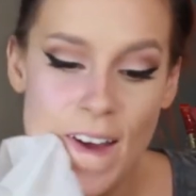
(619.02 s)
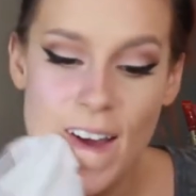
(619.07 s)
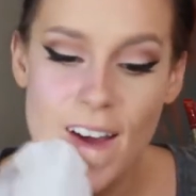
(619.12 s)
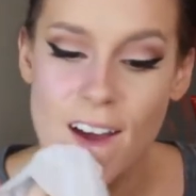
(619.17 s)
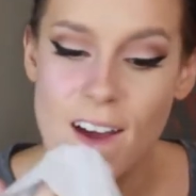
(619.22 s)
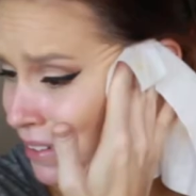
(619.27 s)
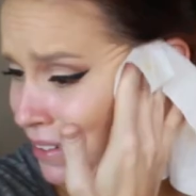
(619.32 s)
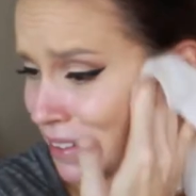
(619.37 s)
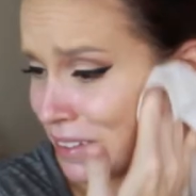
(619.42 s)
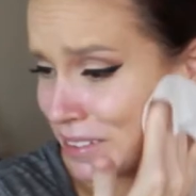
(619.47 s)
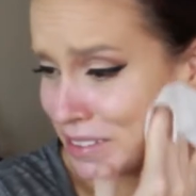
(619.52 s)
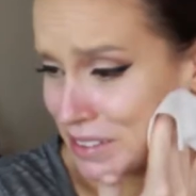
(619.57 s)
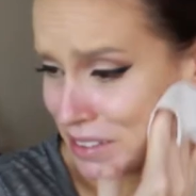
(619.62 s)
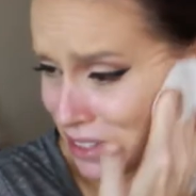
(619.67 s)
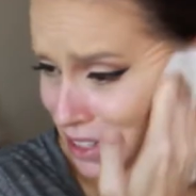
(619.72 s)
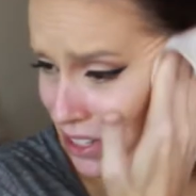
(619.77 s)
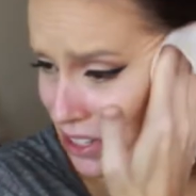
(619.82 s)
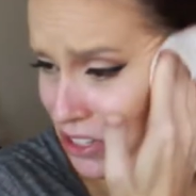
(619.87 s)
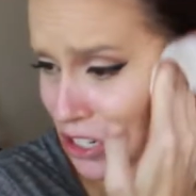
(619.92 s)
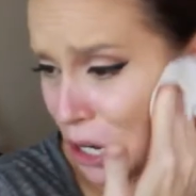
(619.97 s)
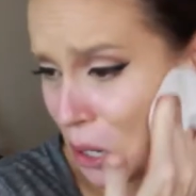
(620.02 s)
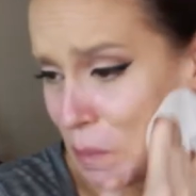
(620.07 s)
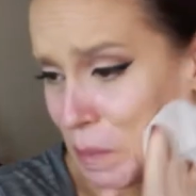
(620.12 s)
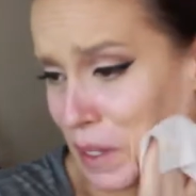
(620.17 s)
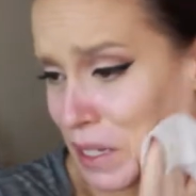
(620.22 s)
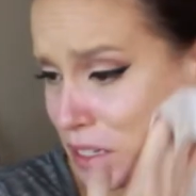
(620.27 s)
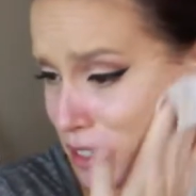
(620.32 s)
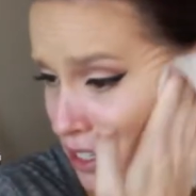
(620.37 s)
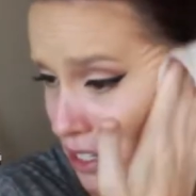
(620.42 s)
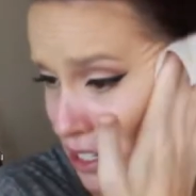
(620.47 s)
Ugh.
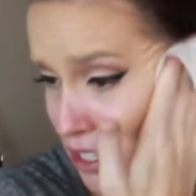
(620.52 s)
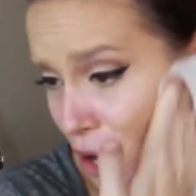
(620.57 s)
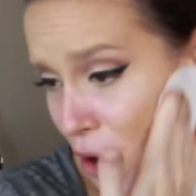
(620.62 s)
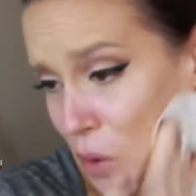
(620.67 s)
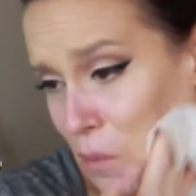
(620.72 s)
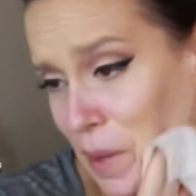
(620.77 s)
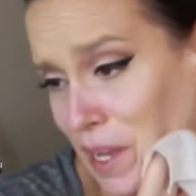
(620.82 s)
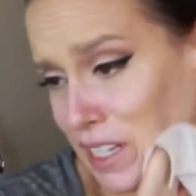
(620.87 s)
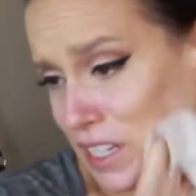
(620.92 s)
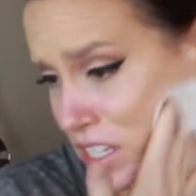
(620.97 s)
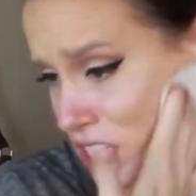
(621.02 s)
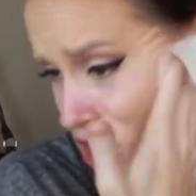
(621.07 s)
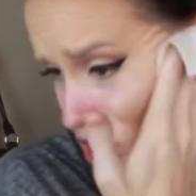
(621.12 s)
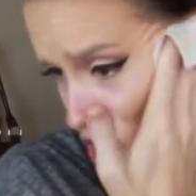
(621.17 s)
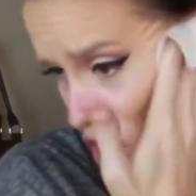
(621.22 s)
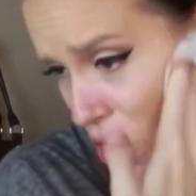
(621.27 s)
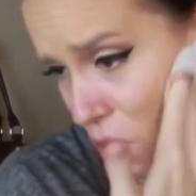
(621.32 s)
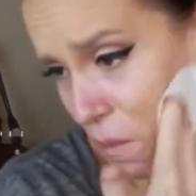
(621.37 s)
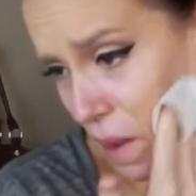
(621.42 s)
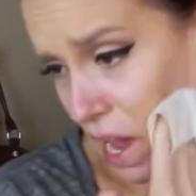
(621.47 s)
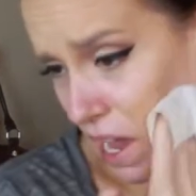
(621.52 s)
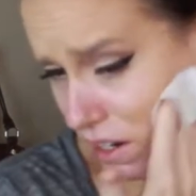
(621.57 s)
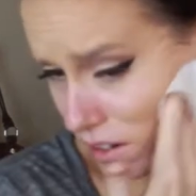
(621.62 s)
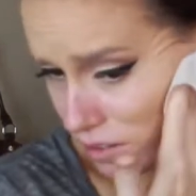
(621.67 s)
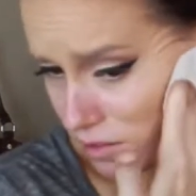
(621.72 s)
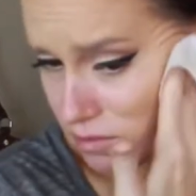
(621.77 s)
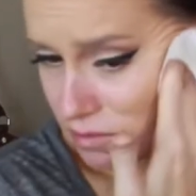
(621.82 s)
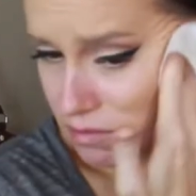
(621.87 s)
Stupid, stupid, stupid.